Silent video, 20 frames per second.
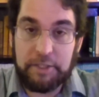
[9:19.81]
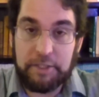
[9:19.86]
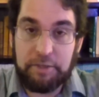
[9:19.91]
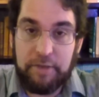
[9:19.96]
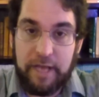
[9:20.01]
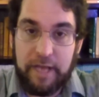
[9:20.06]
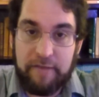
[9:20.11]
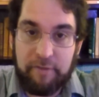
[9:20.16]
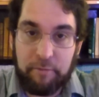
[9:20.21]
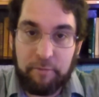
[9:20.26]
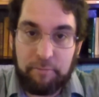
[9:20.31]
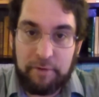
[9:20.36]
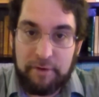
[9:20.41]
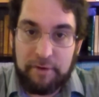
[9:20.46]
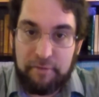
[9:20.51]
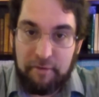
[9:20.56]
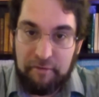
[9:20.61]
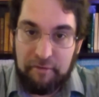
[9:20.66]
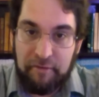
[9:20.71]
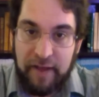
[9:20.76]
So you have a
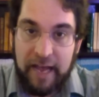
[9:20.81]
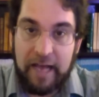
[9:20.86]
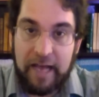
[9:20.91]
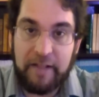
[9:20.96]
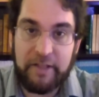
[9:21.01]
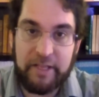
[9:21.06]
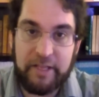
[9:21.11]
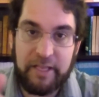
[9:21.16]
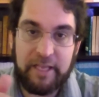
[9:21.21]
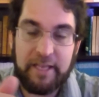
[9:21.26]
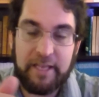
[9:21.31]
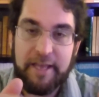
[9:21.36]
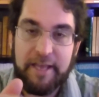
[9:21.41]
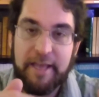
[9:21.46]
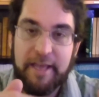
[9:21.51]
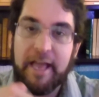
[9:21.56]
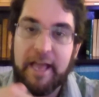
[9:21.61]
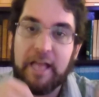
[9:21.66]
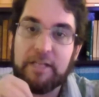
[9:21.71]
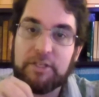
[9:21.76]
river valley,
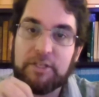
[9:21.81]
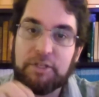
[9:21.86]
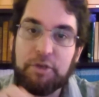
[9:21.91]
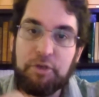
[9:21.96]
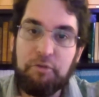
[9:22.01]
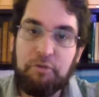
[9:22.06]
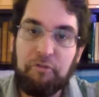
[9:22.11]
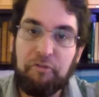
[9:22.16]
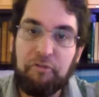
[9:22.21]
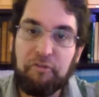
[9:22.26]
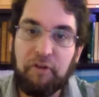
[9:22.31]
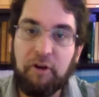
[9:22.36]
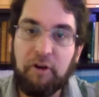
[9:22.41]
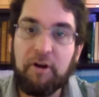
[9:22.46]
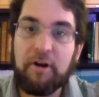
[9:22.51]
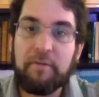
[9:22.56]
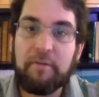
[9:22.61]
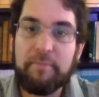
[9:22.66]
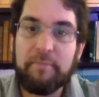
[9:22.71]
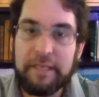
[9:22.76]
and so you
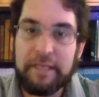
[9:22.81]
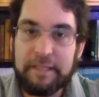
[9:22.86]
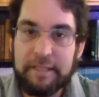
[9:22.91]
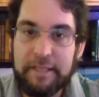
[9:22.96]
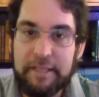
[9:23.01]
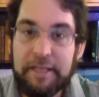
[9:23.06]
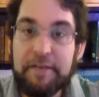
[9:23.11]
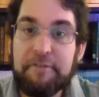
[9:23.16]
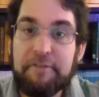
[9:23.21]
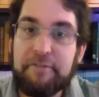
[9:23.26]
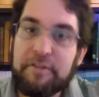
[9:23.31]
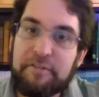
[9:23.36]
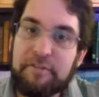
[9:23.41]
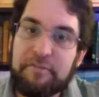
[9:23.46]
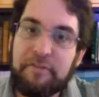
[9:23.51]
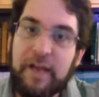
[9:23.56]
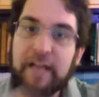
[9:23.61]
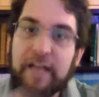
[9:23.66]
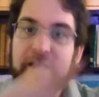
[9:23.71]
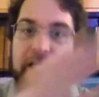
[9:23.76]
farm and live in the
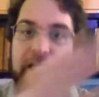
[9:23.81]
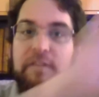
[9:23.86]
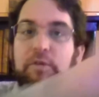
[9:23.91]
valley,